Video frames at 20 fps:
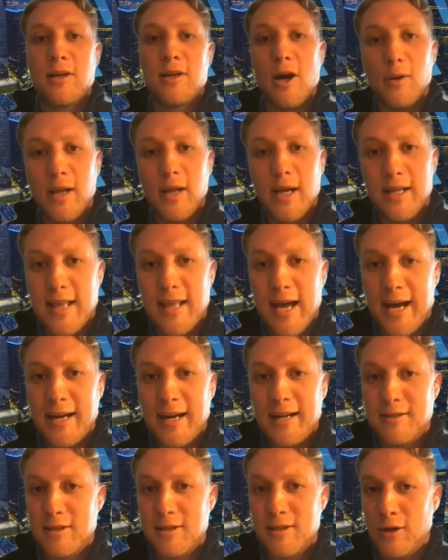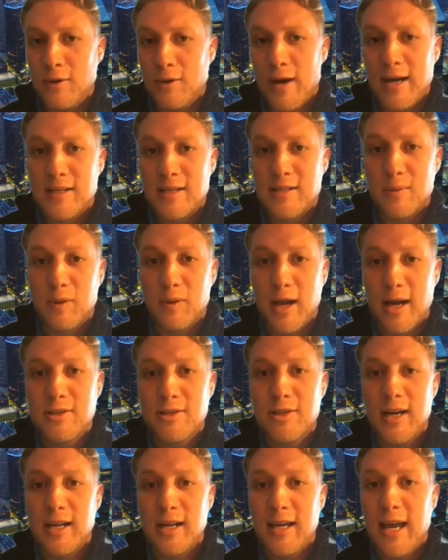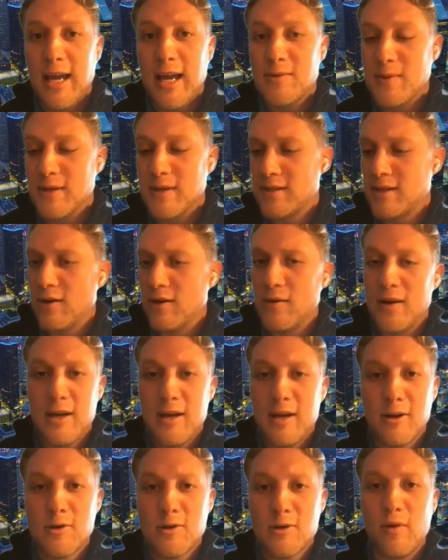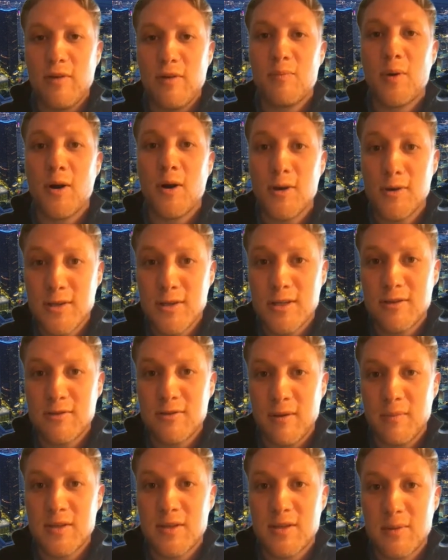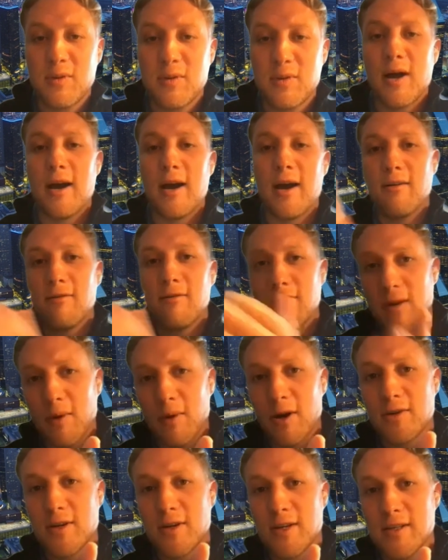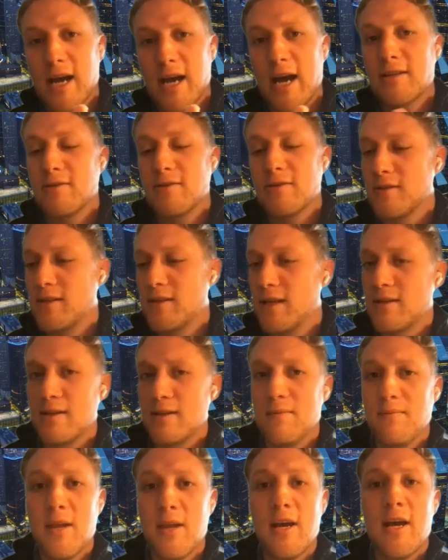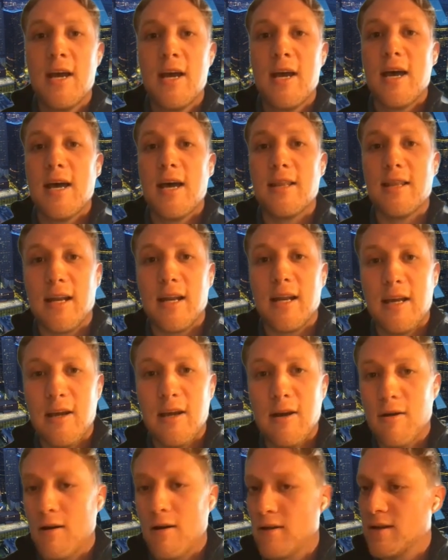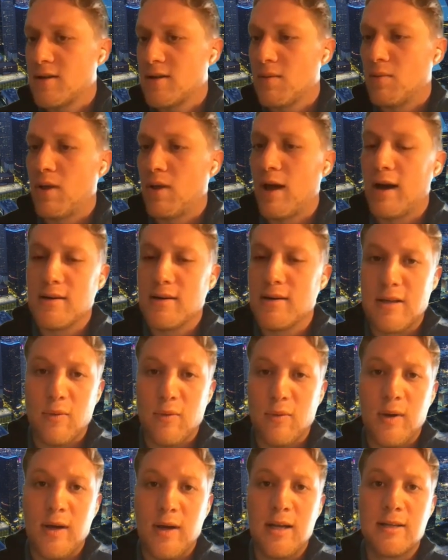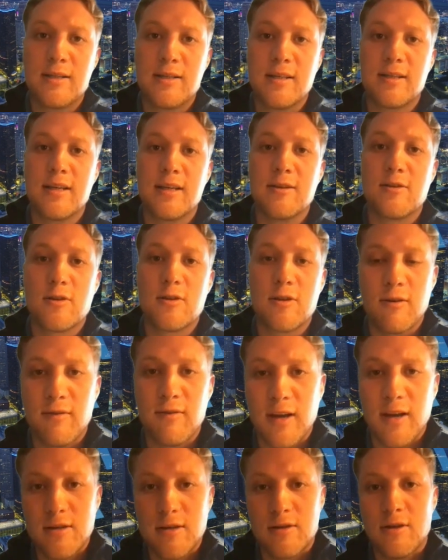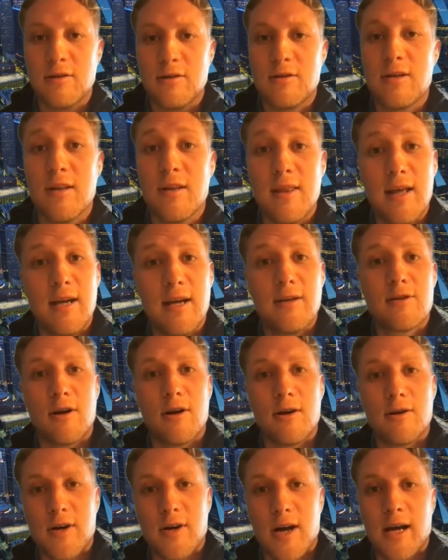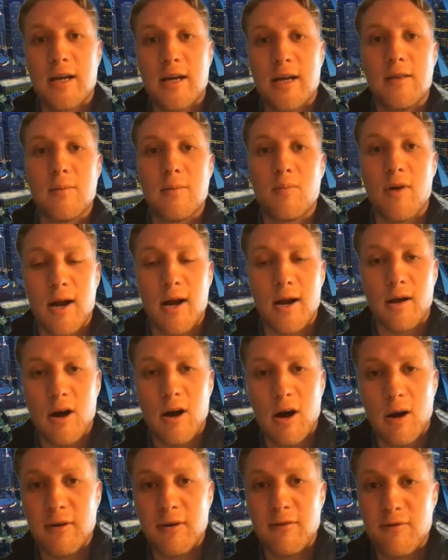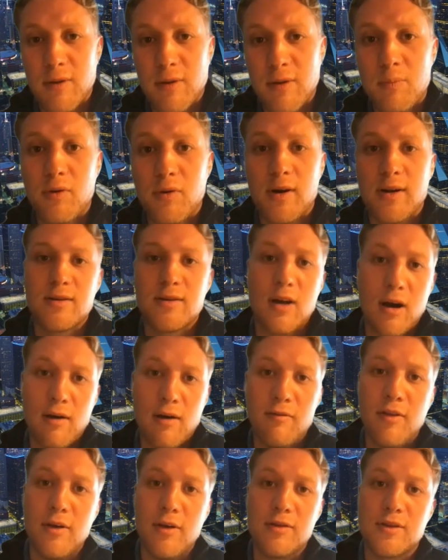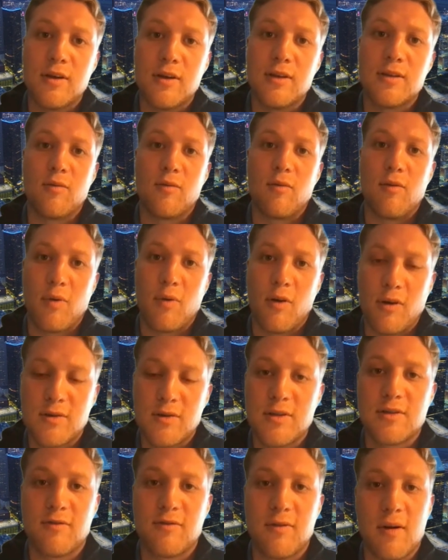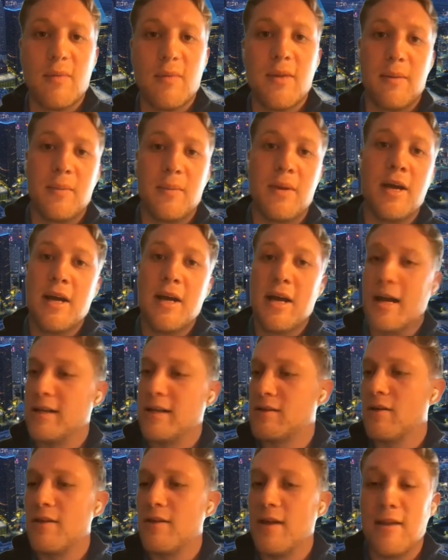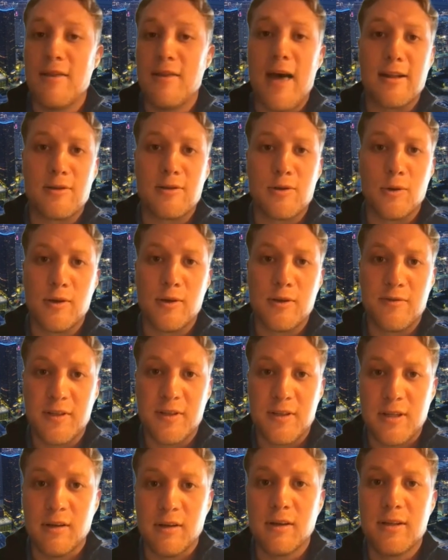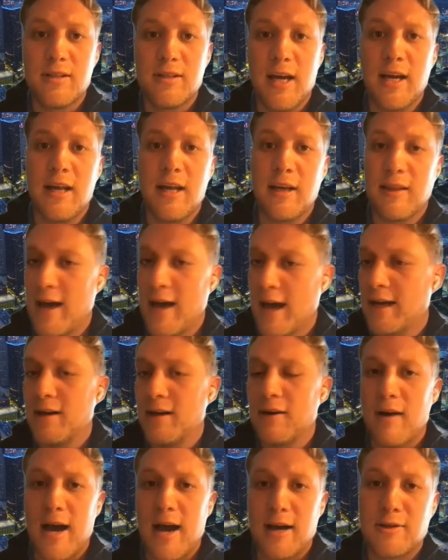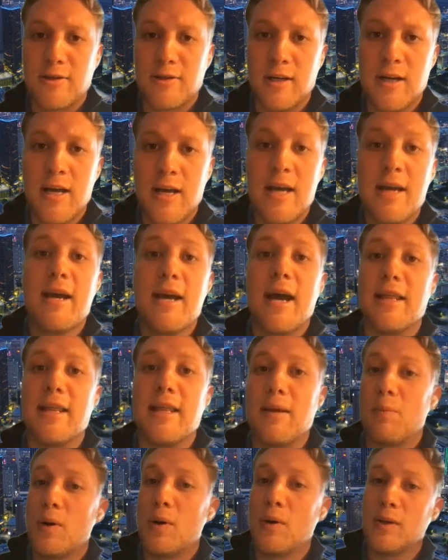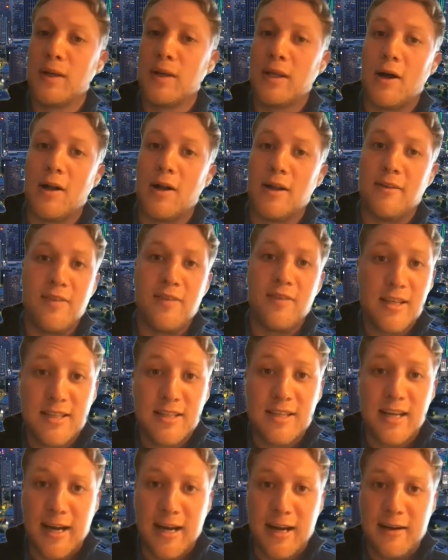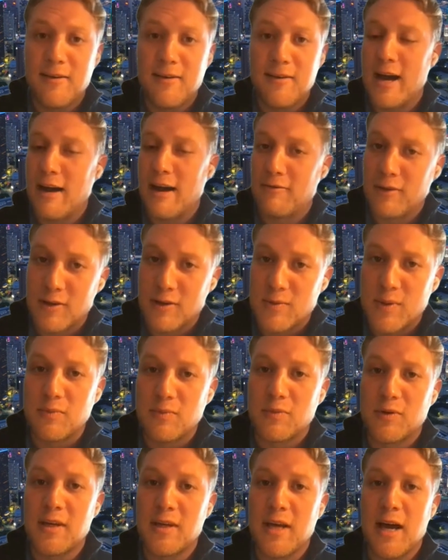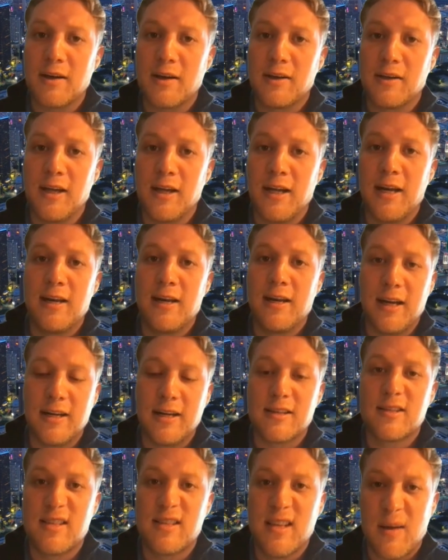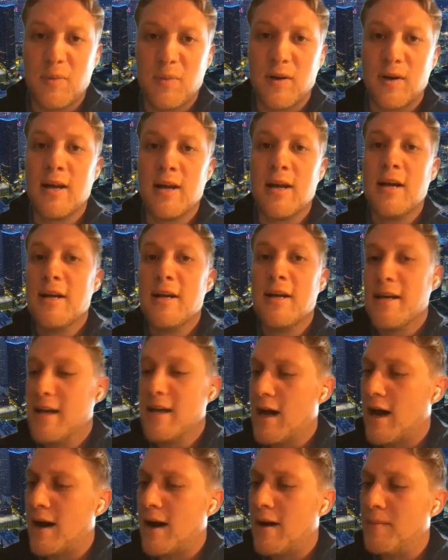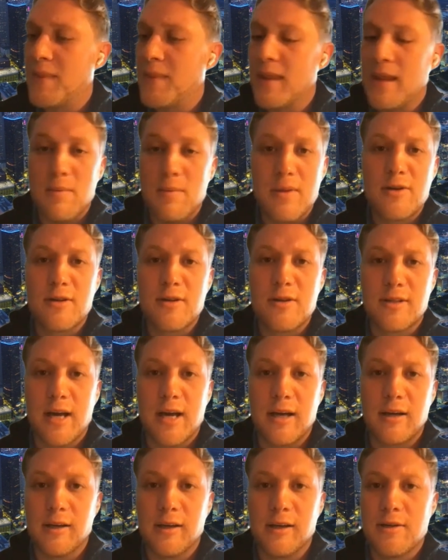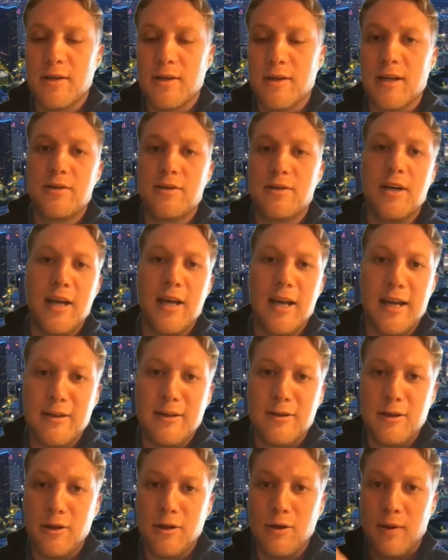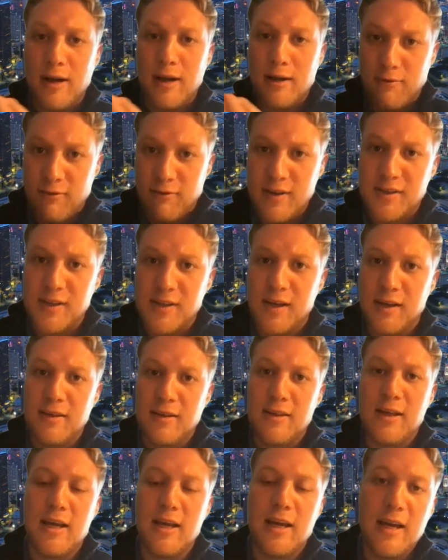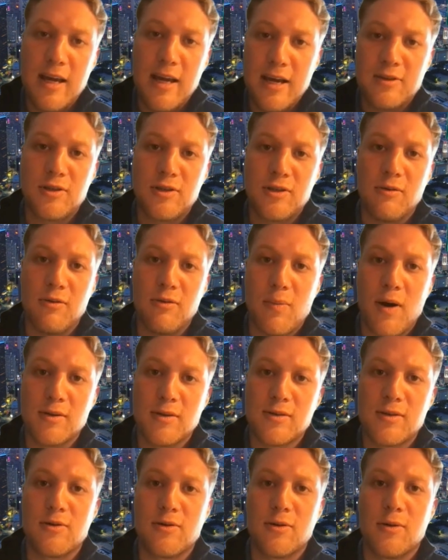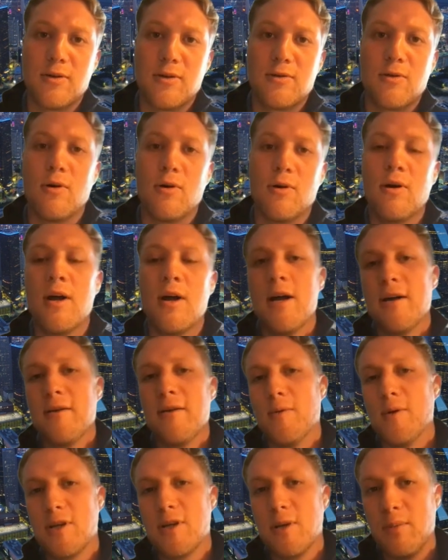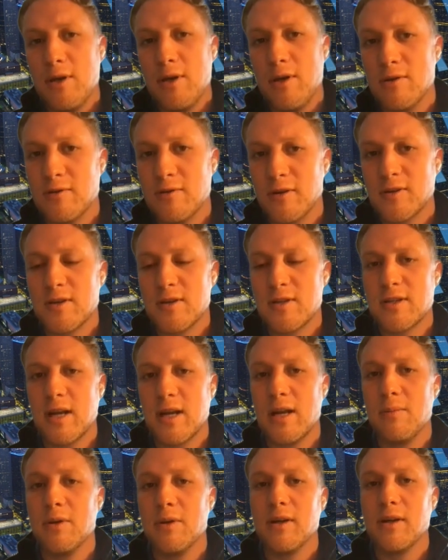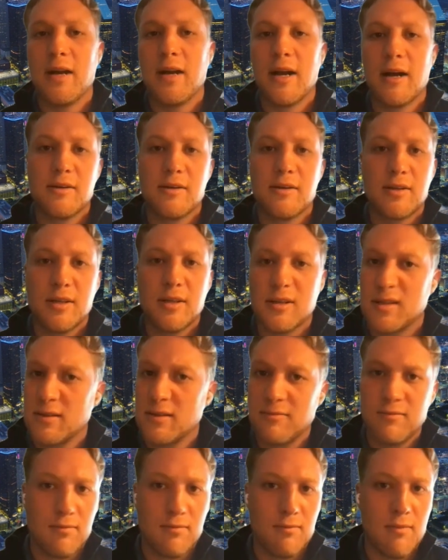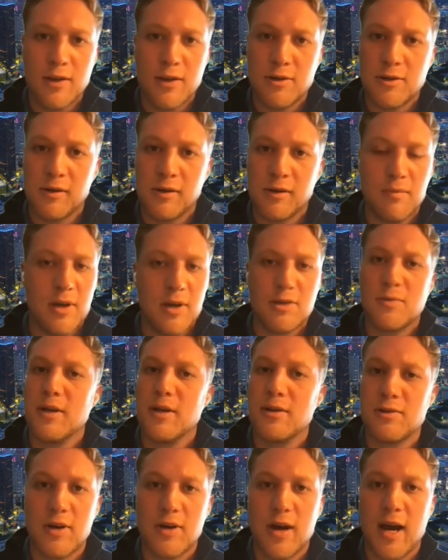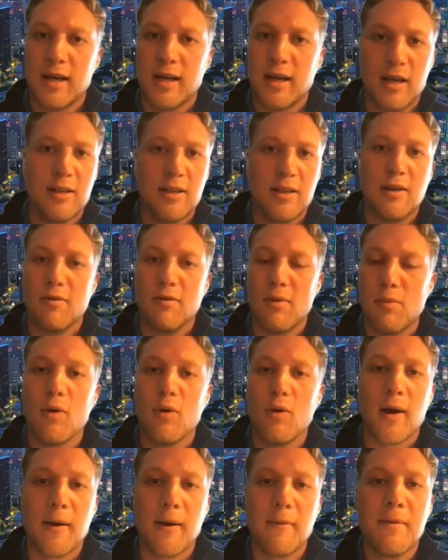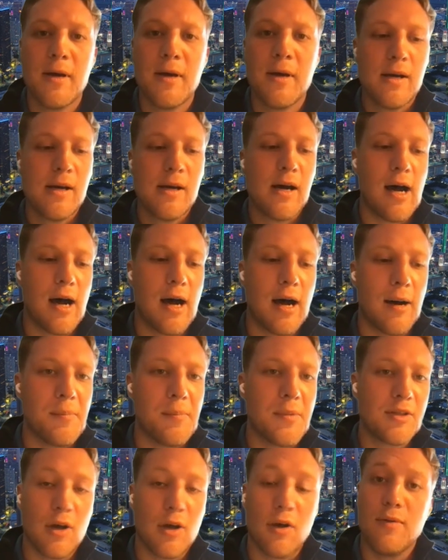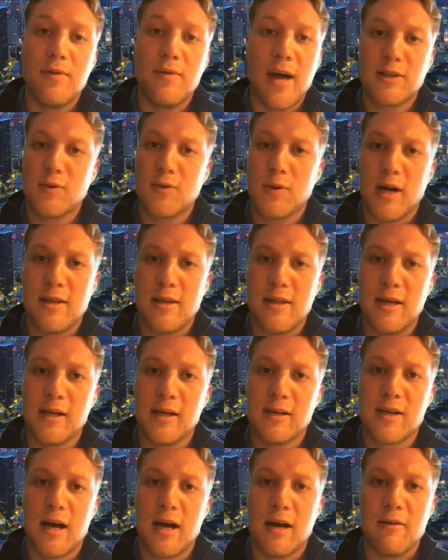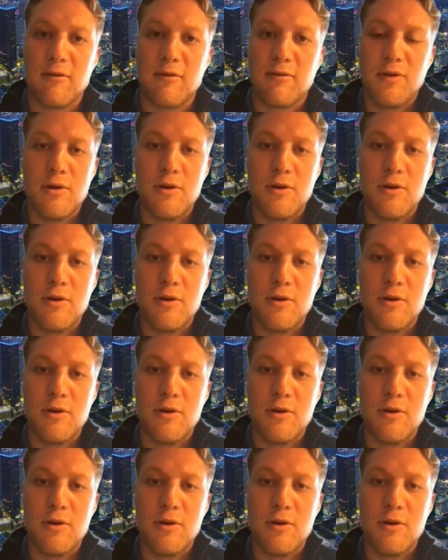collate that into a supply chain engagement. So here's what we purchased from the supplier from our transactional system. And then here are the suppliers that we need to send surveys to then start tracking the product carbon footprints of those goods that we purchased from them. And so then that tool is facilitating that interaction and then pulling all of this data after it's been pre-calculated in a separate emissions calculation engine into Envisi, the ESG repository tool, which can be used for sustainability analysis, measurement and tracking, and then reporting. So that's what I think is kind of the